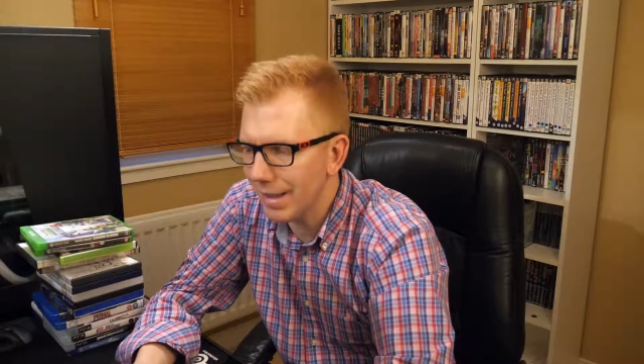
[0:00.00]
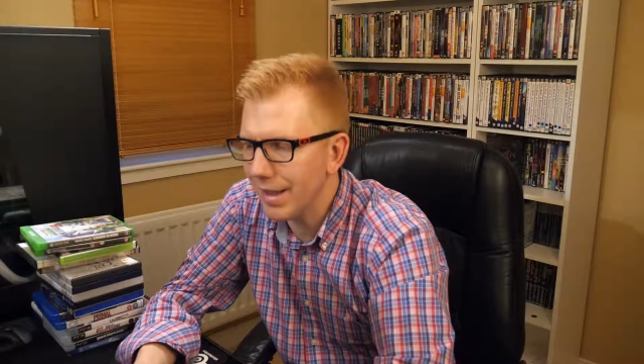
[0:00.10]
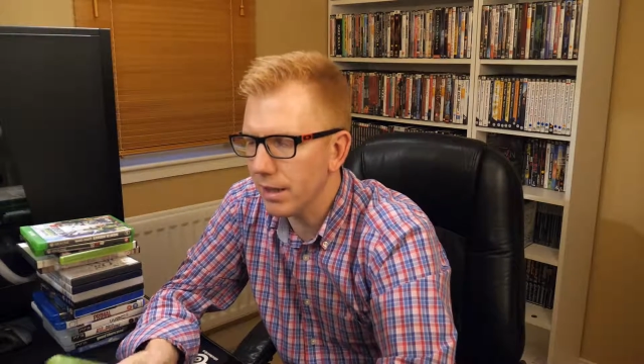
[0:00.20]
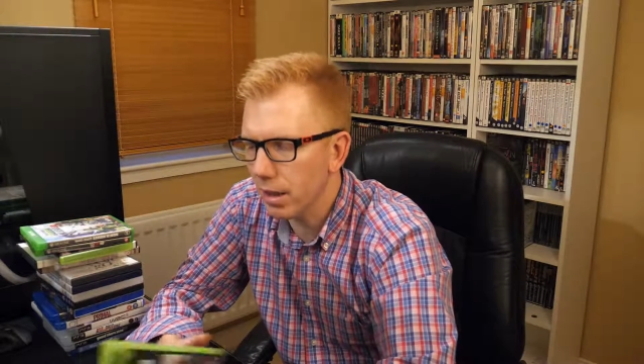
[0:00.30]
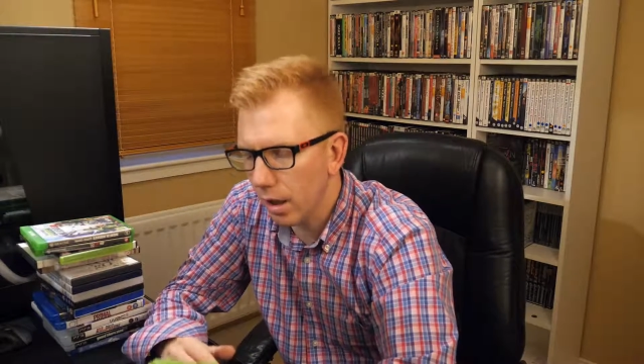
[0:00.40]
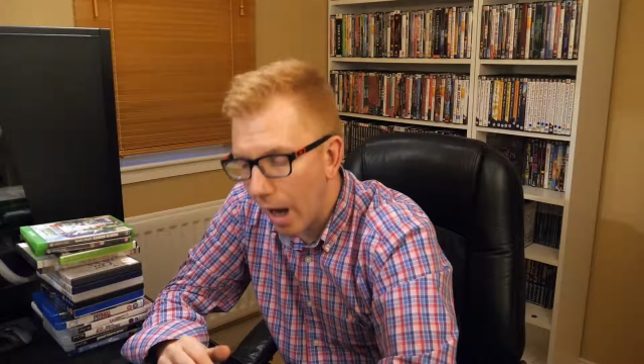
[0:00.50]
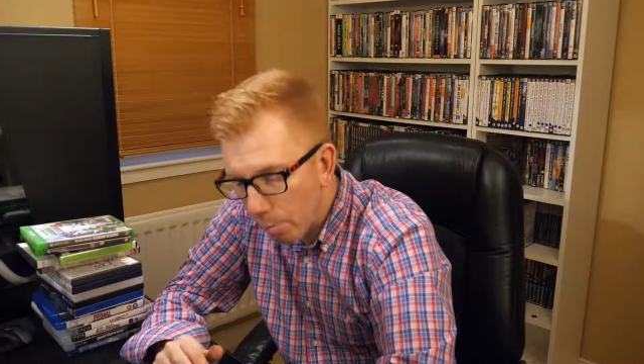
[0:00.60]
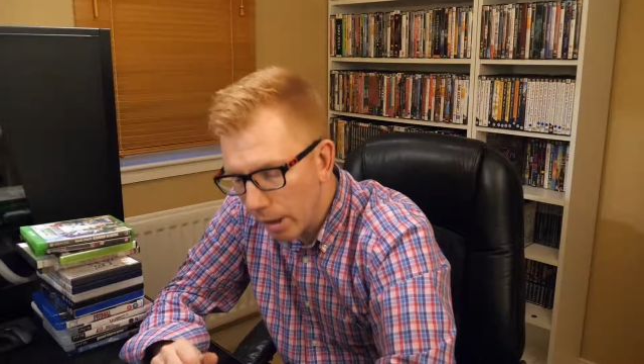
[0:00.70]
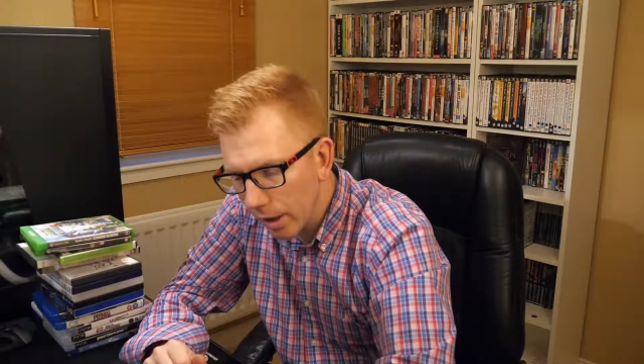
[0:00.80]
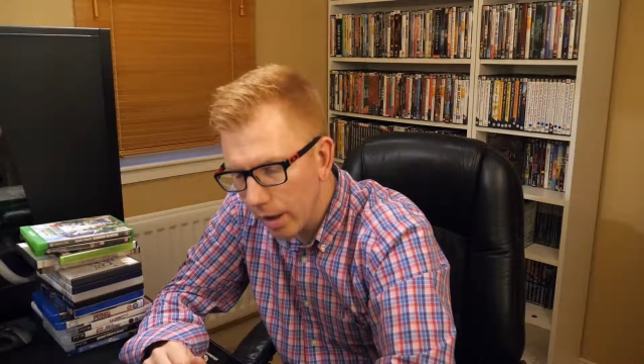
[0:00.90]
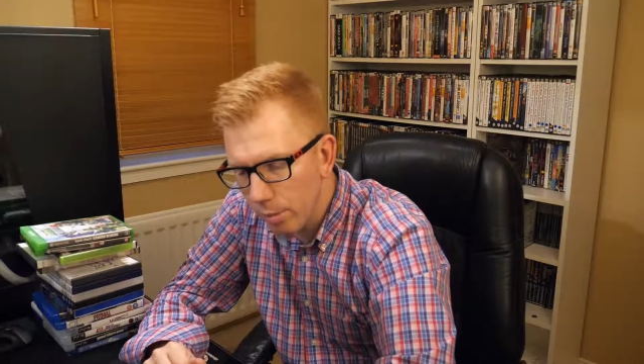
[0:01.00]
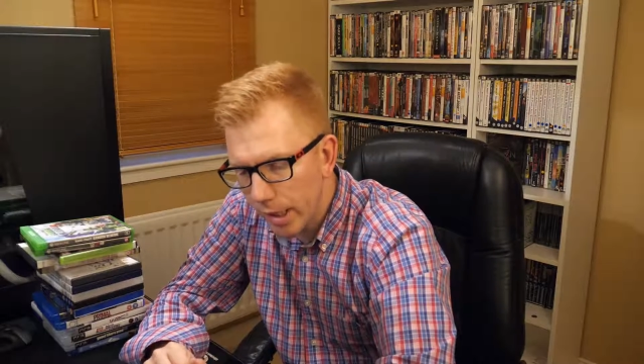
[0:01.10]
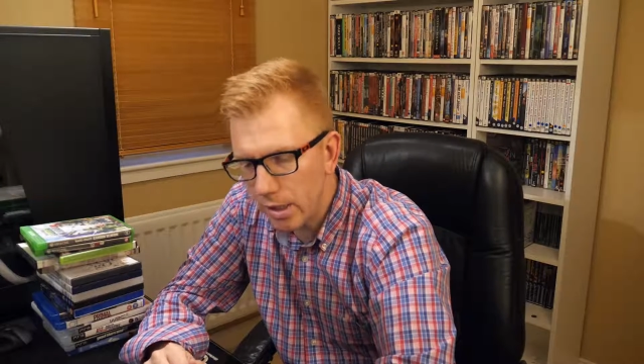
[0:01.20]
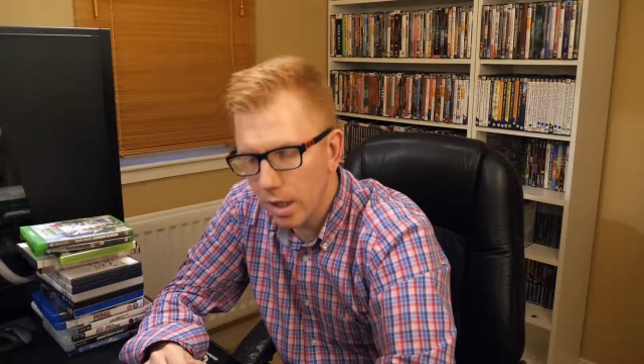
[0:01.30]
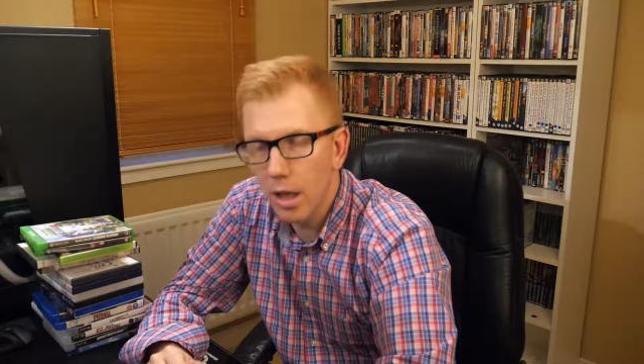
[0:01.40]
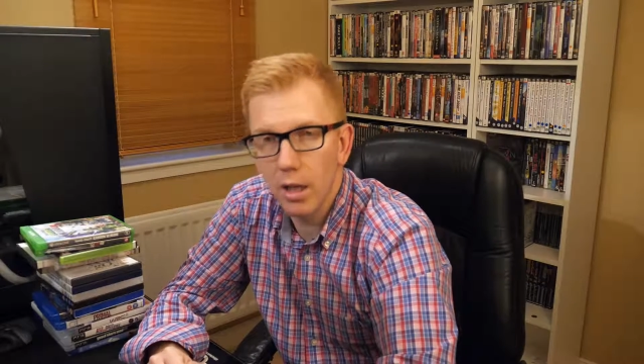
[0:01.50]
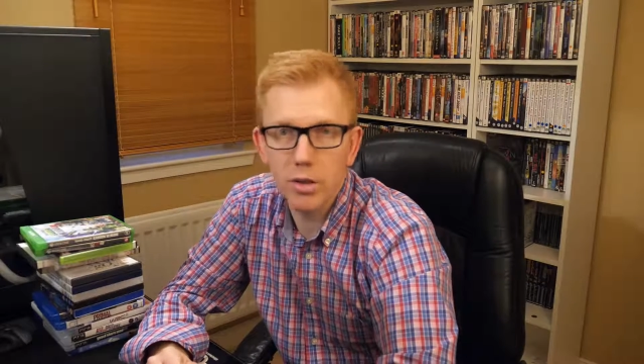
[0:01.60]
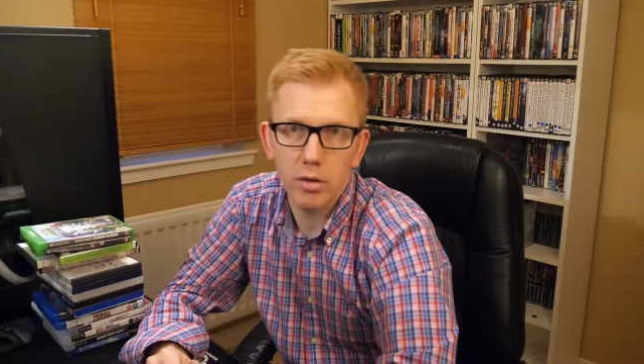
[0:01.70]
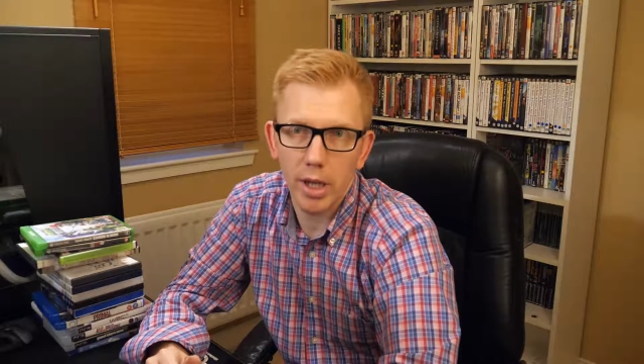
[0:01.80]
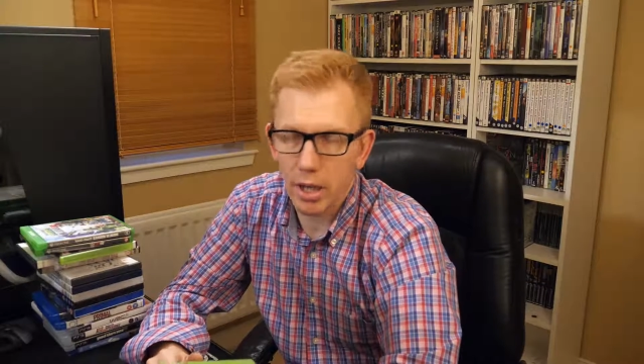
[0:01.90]
it up a little bit,
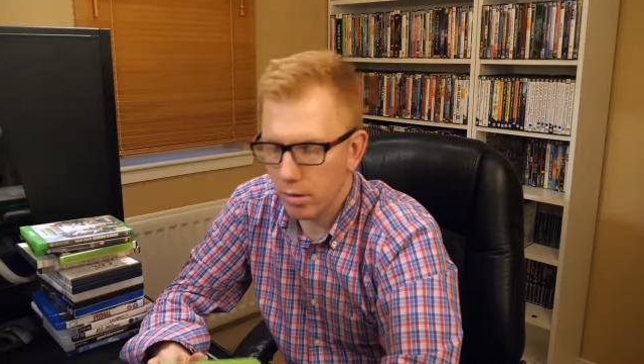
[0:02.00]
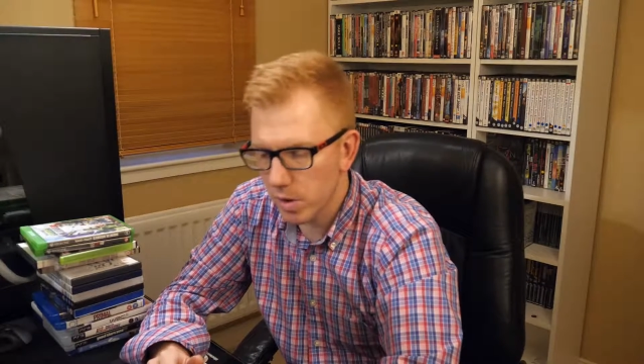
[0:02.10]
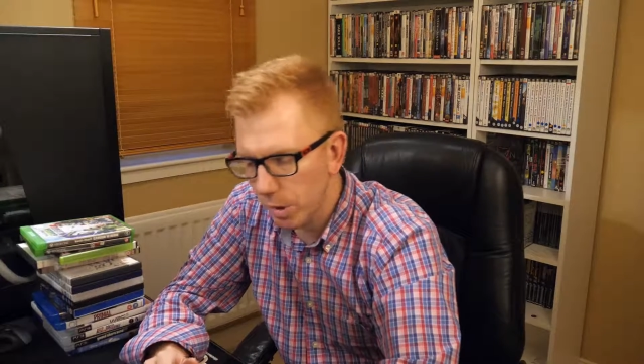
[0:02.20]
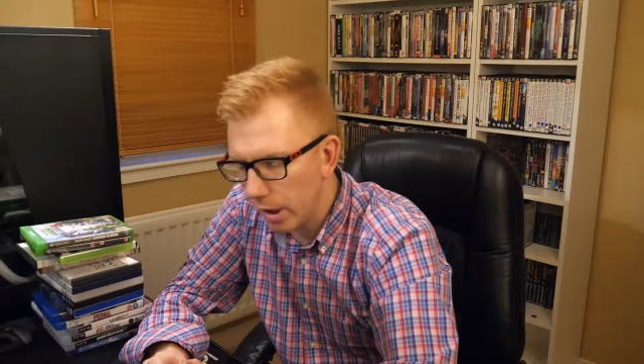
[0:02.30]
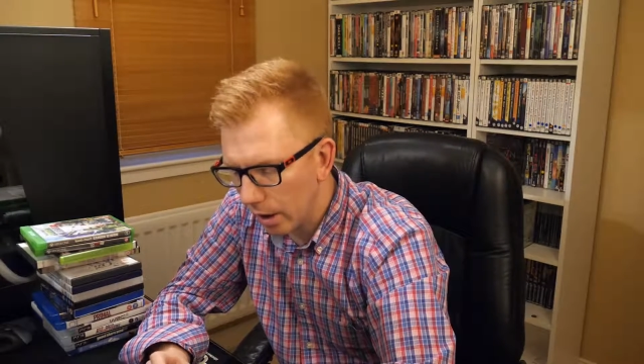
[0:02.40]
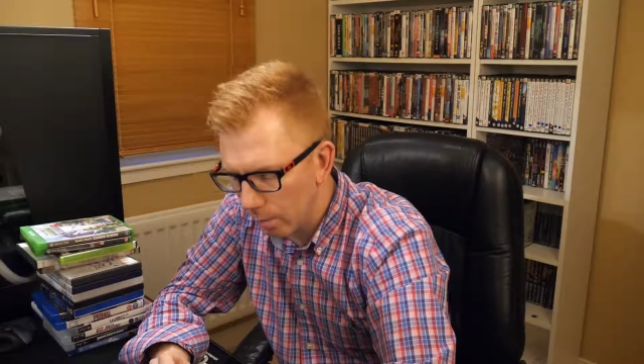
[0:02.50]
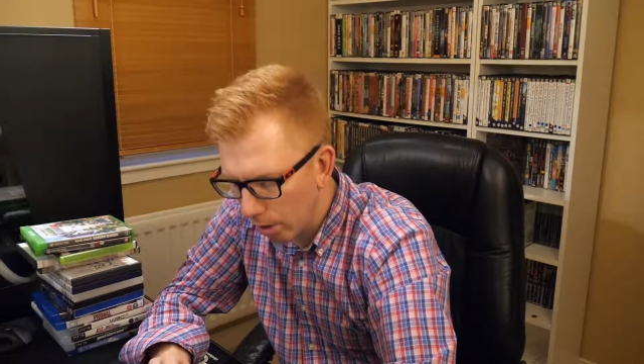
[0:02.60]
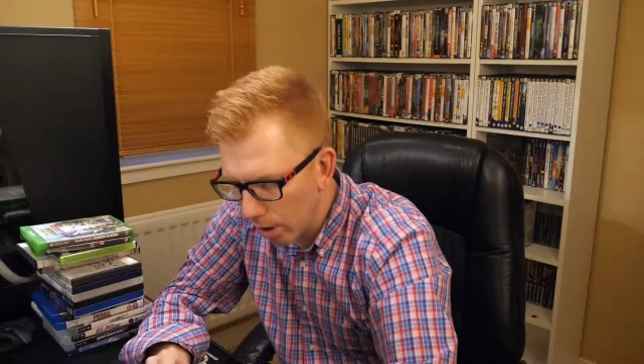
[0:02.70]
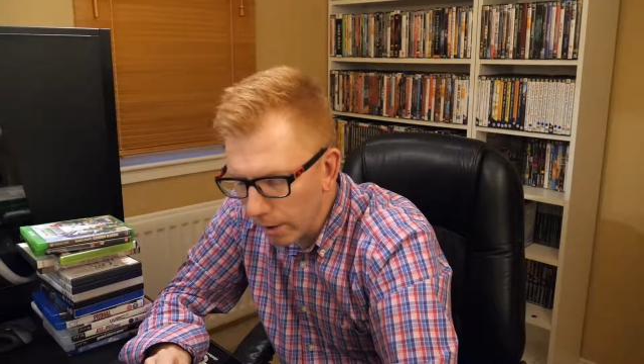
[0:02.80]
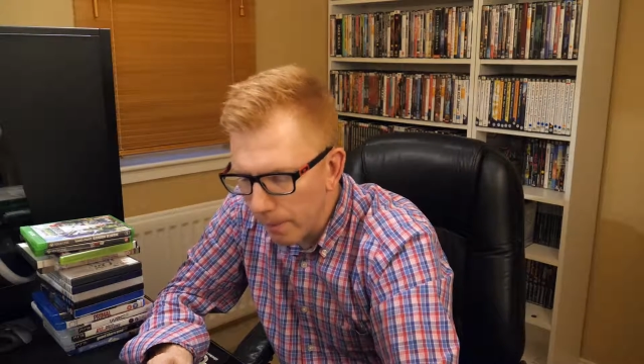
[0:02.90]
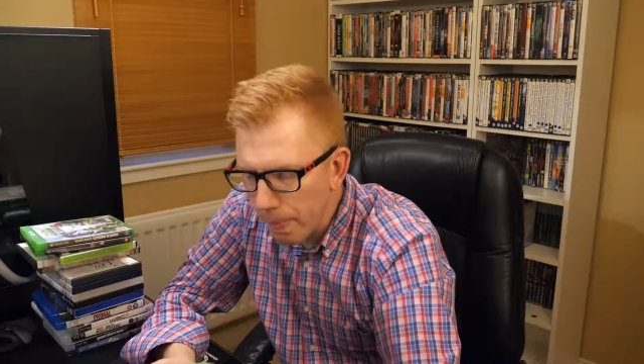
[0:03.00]
so that I cannot speak anymore.